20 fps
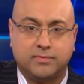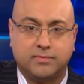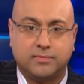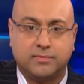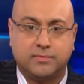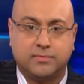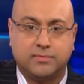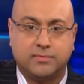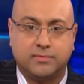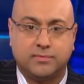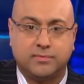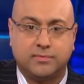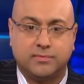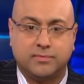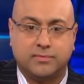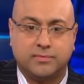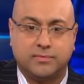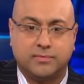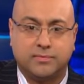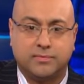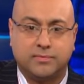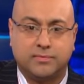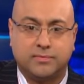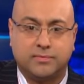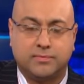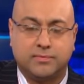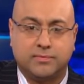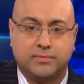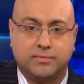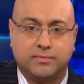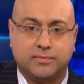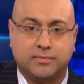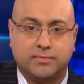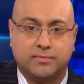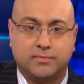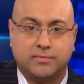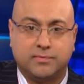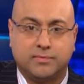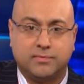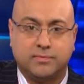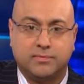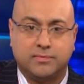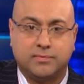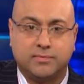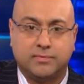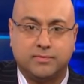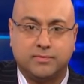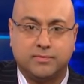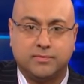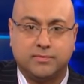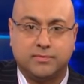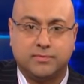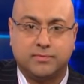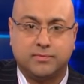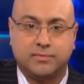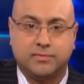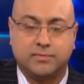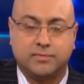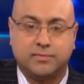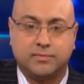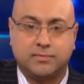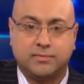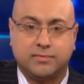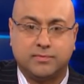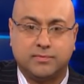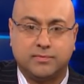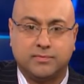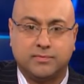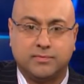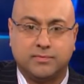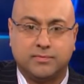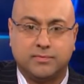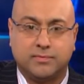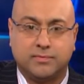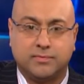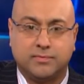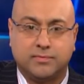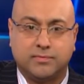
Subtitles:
No words are spoken by the person on screen.